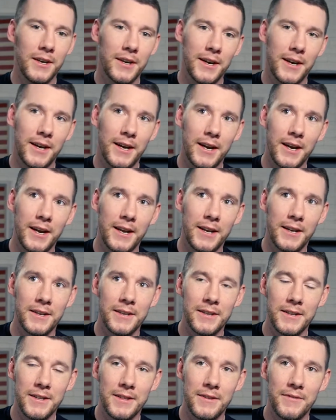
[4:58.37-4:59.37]

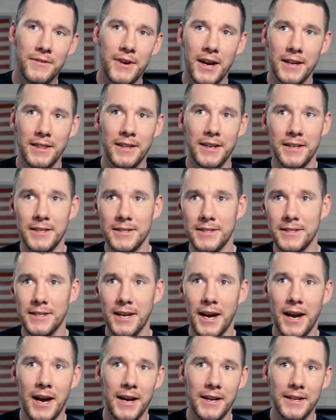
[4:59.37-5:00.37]
and the fact that it's
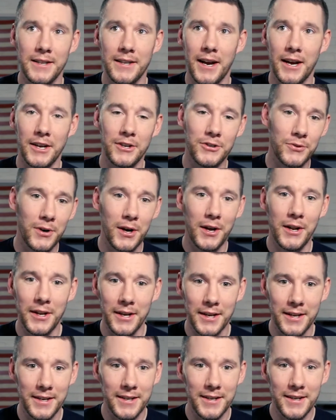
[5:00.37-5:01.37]
got the
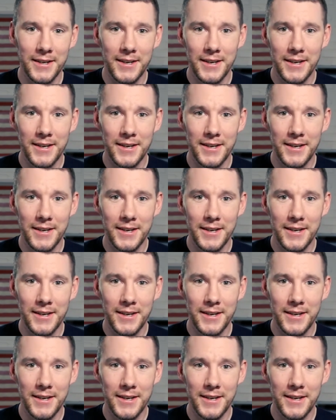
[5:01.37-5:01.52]
hydraulic